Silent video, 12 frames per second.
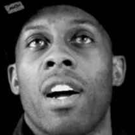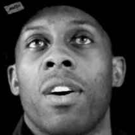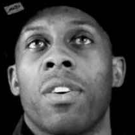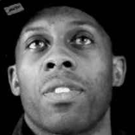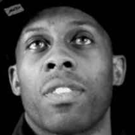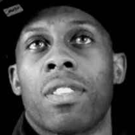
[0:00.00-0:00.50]

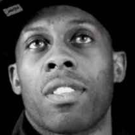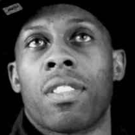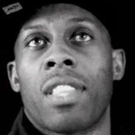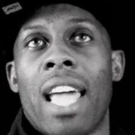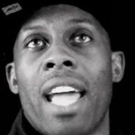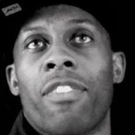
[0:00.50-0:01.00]
out
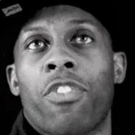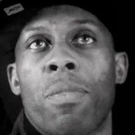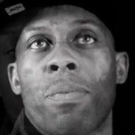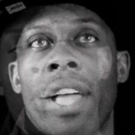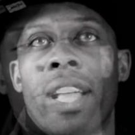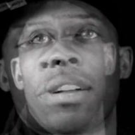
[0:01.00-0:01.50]
that
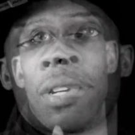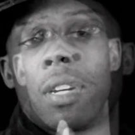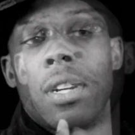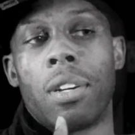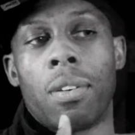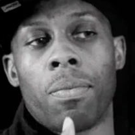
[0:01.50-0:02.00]
from like a
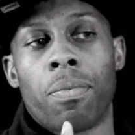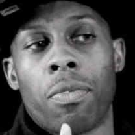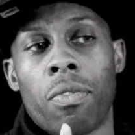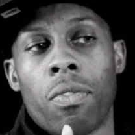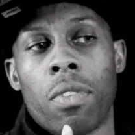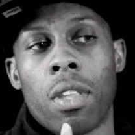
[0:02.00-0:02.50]
um,
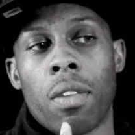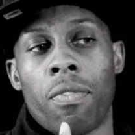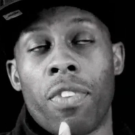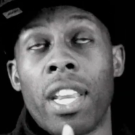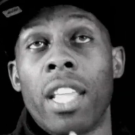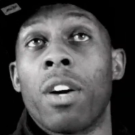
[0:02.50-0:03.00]

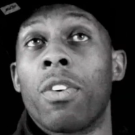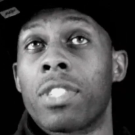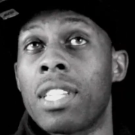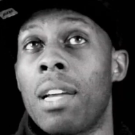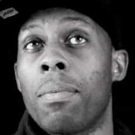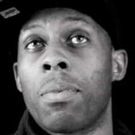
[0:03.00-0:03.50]
video
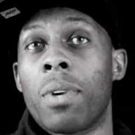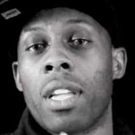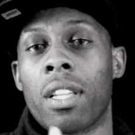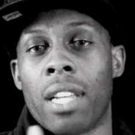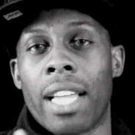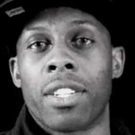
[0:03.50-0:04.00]

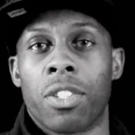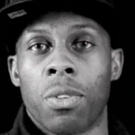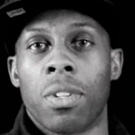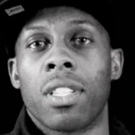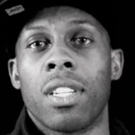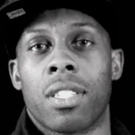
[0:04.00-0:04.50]
standpoint, like
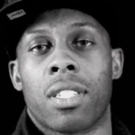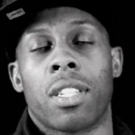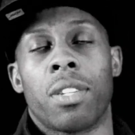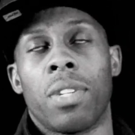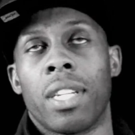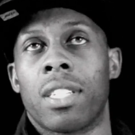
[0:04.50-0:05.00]
doing this, the
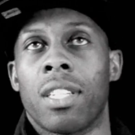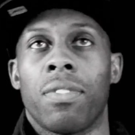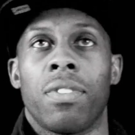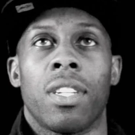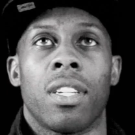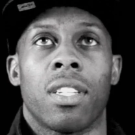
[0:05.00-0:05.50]
Uneek T
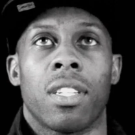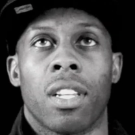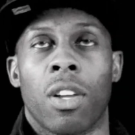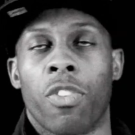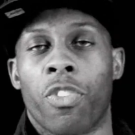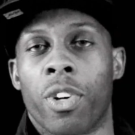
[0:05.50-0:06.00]
V and the
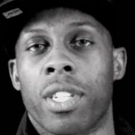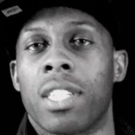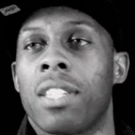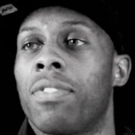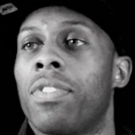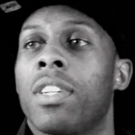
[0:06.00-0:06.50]
low
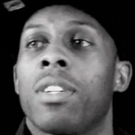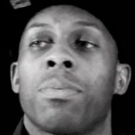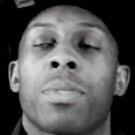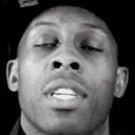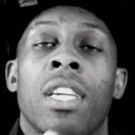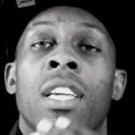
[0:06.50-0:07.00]
fourteen
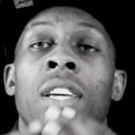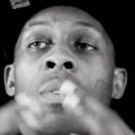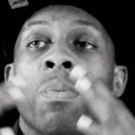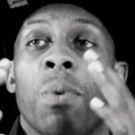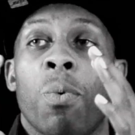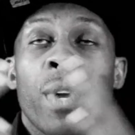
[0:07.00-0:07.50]
films,
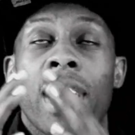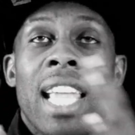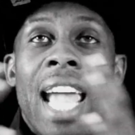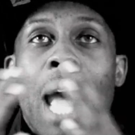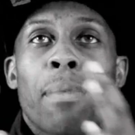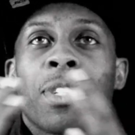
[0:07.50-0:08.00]
when we
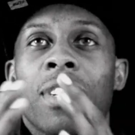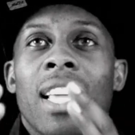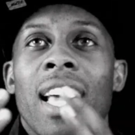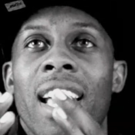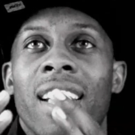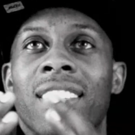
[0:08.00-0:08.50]
capture
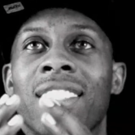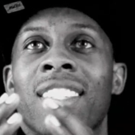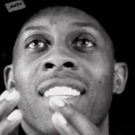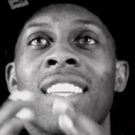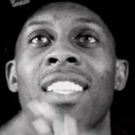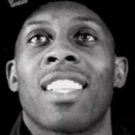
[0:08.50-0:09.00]
that,
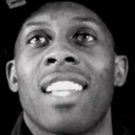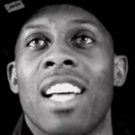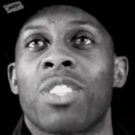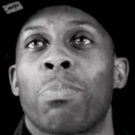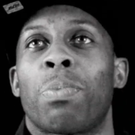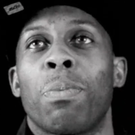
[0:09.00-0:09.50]
then
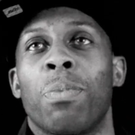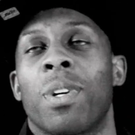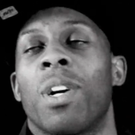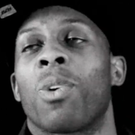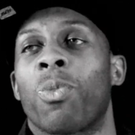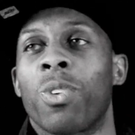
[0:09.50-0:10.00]
that's when people
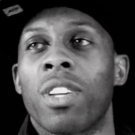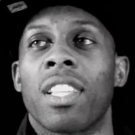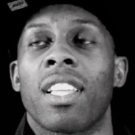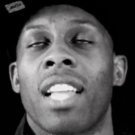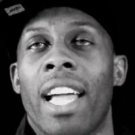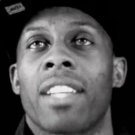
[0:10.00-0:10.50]
gonna
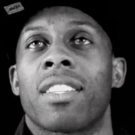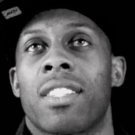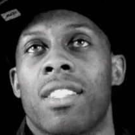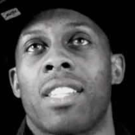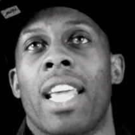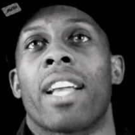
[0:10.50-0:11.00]
really like
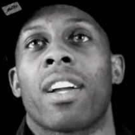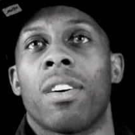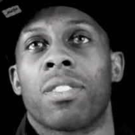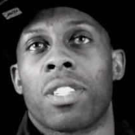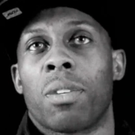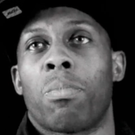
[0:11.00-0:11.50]
take
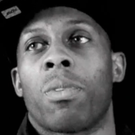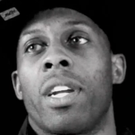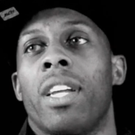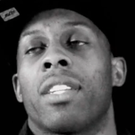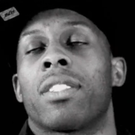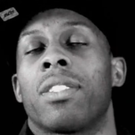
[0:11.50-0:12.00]
on to the
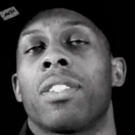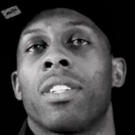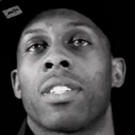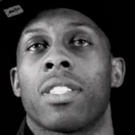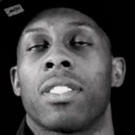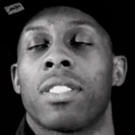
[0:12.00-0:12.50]
brand, you
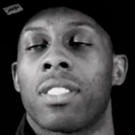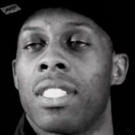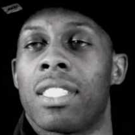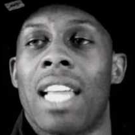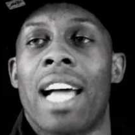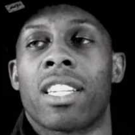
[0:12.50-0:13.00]
know, because
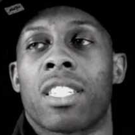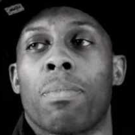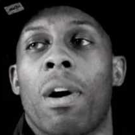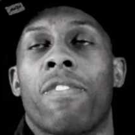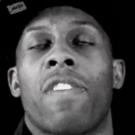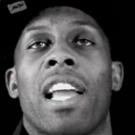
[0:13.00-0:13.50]
it's not just
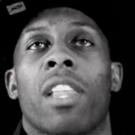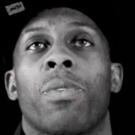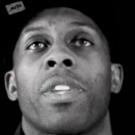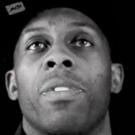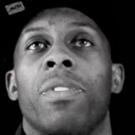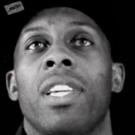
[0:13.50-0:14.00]
about
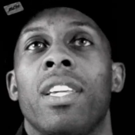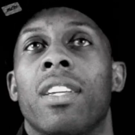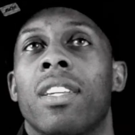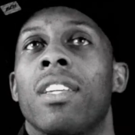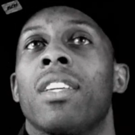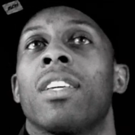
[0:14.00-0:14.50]
following Uneek,